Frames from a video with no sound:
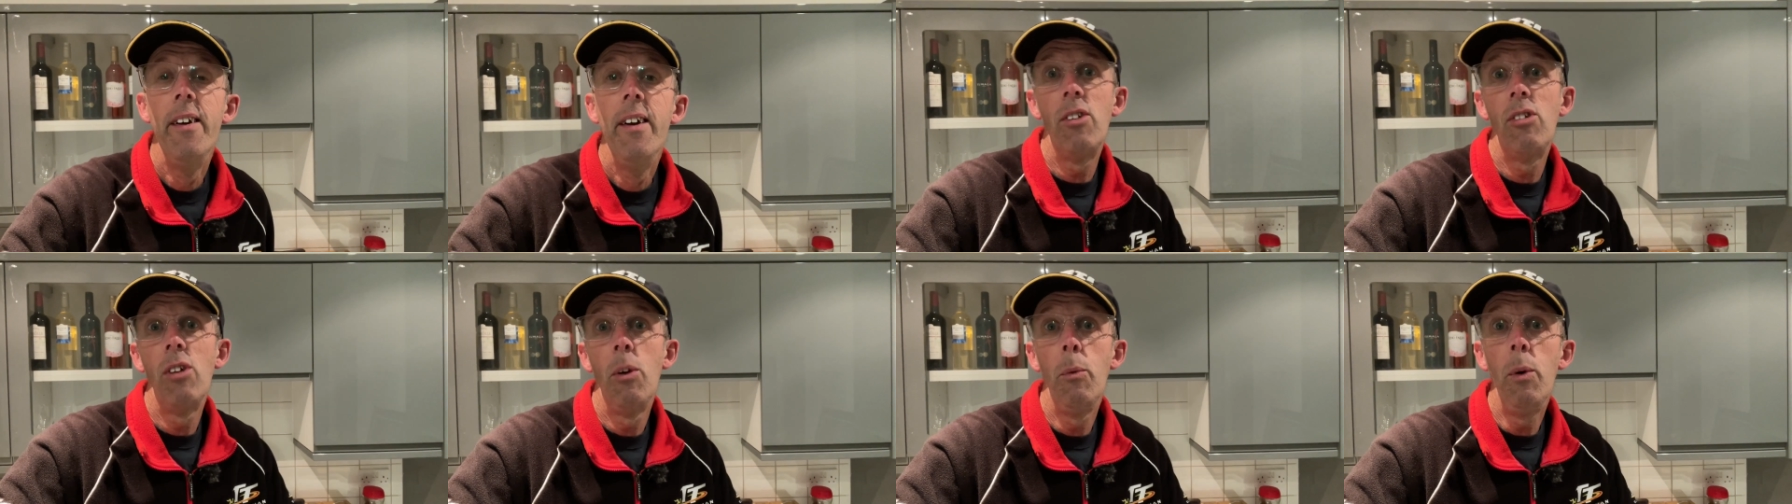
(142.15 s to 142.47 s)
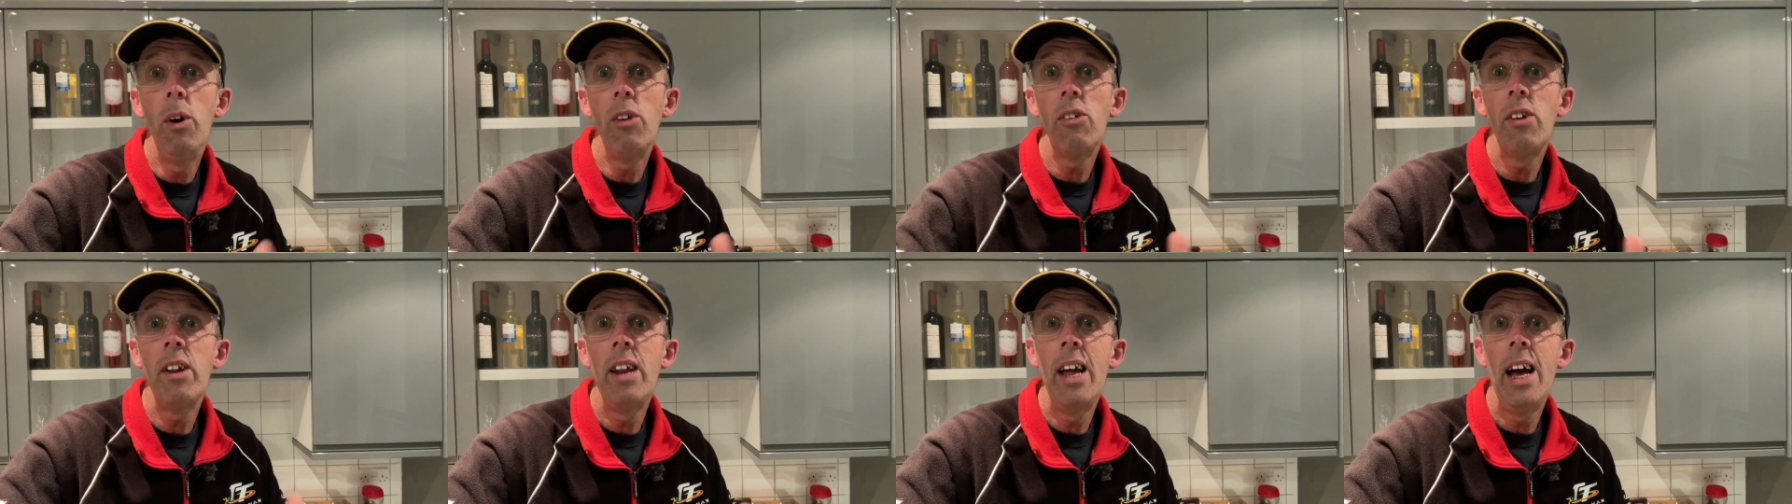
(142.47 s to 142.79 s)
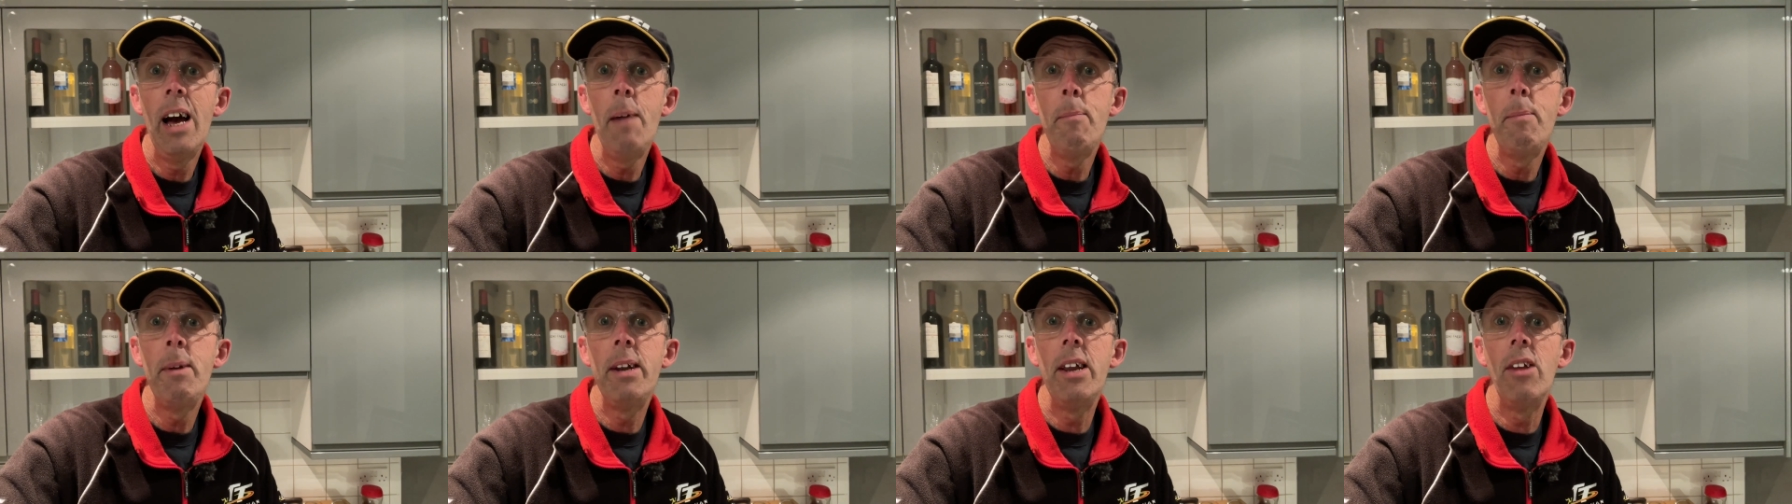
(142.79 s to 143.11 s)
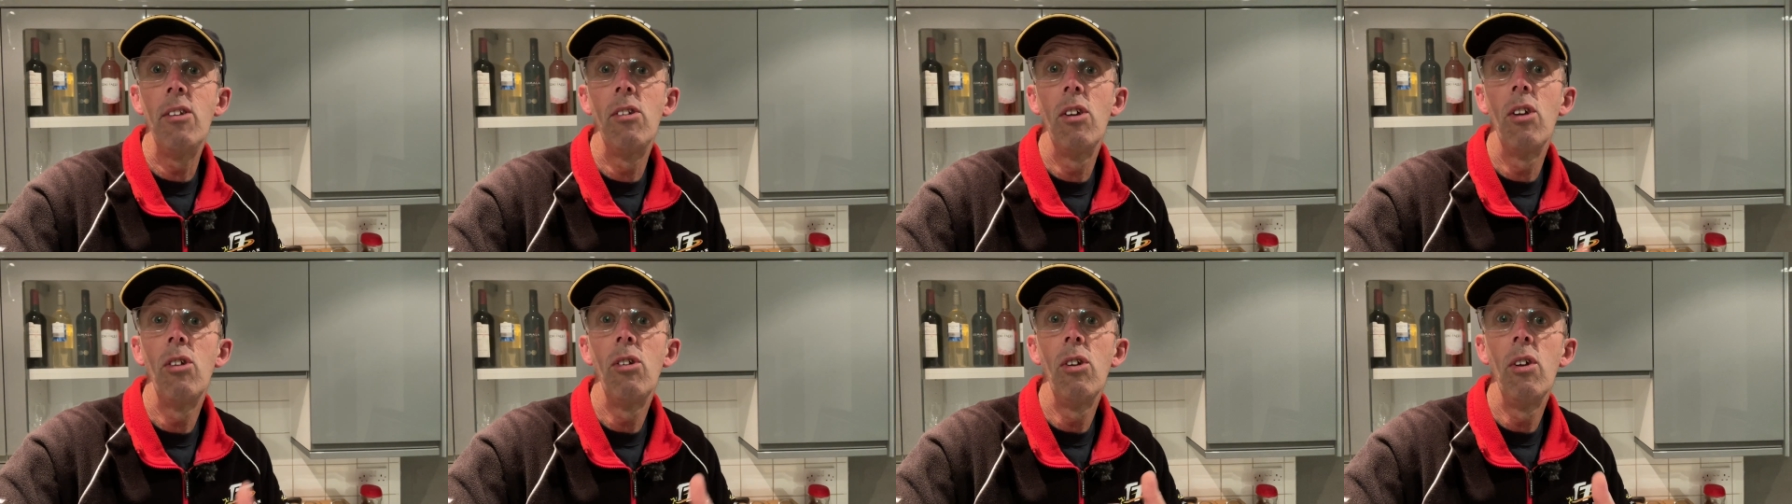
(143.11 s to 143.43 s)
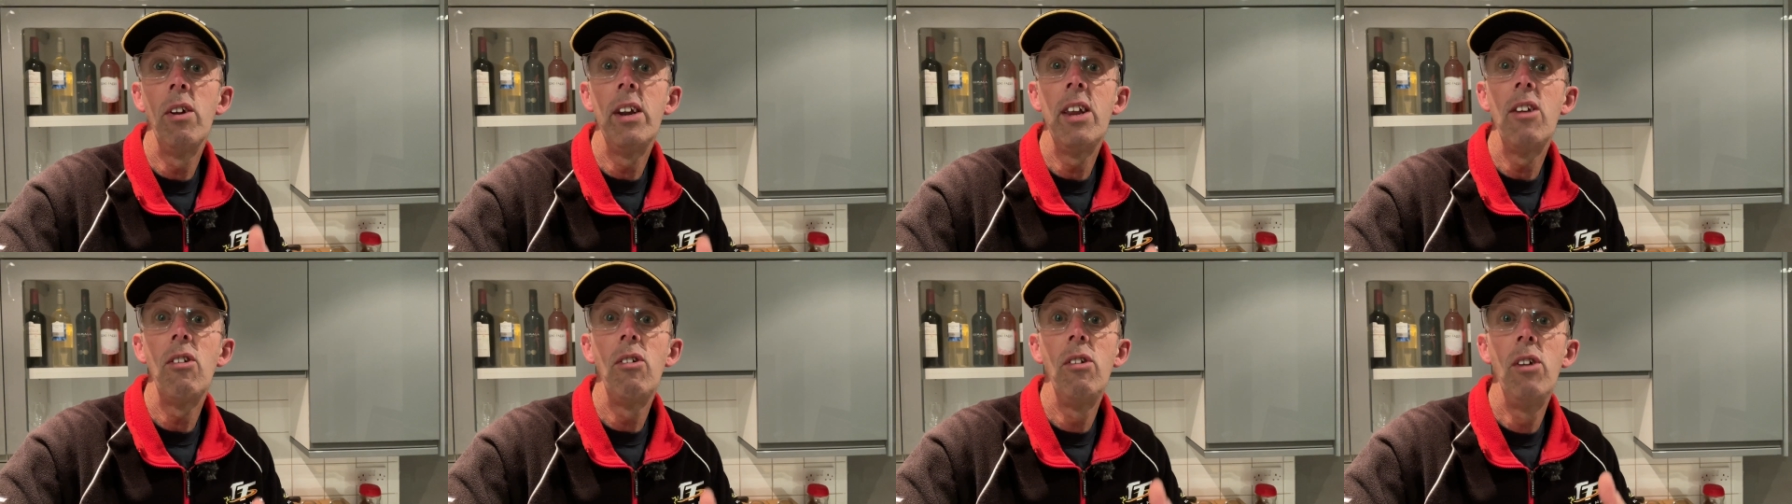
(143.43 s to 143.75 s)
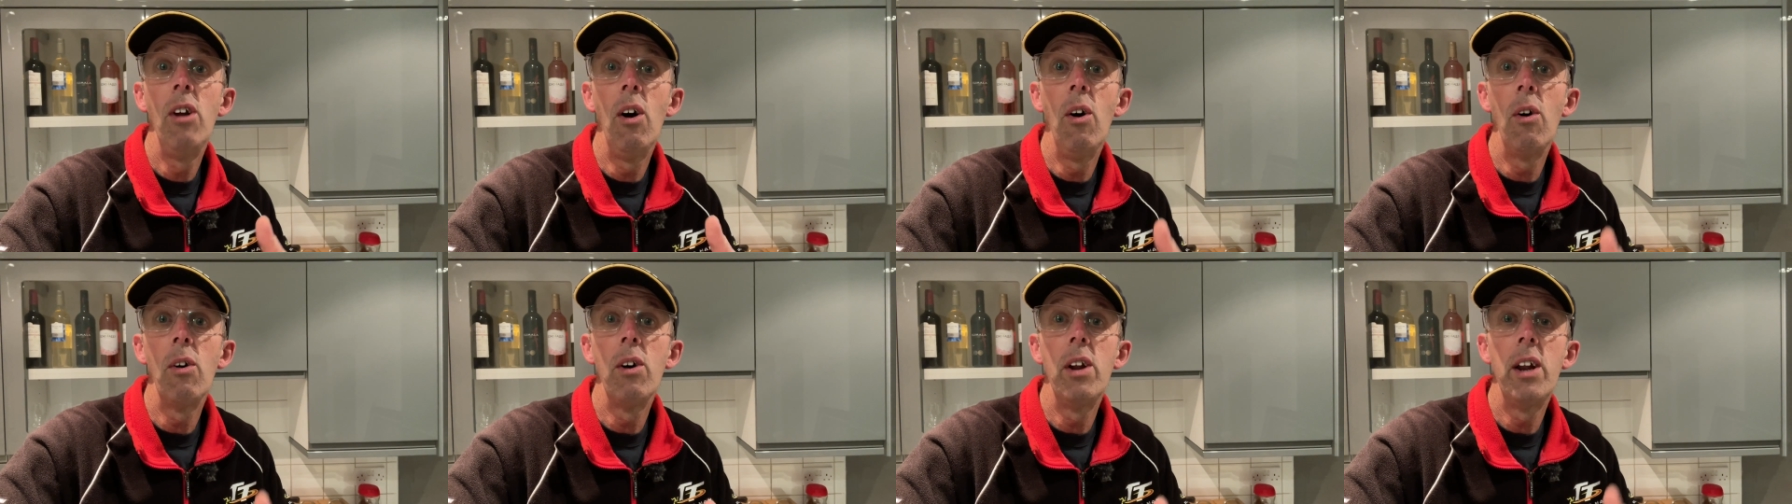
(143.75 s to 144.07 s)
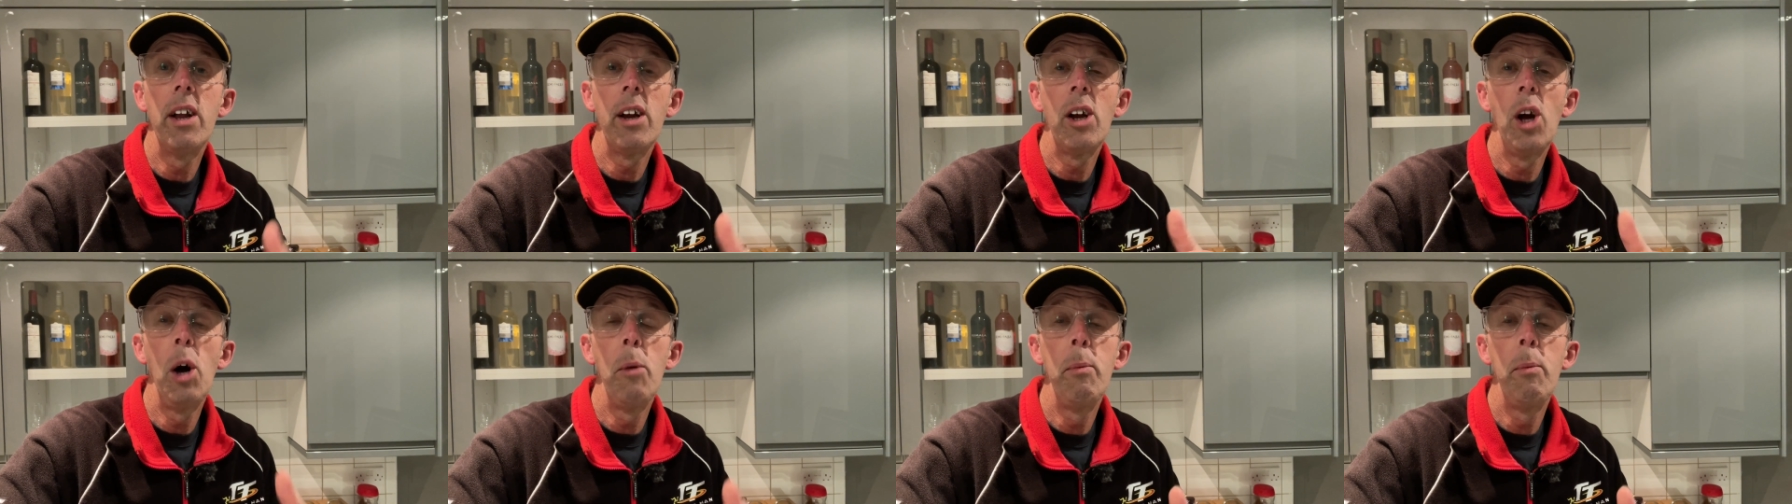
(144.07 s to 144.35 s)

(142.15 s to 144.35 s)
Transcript: So what's going to happen is the sun is not going to go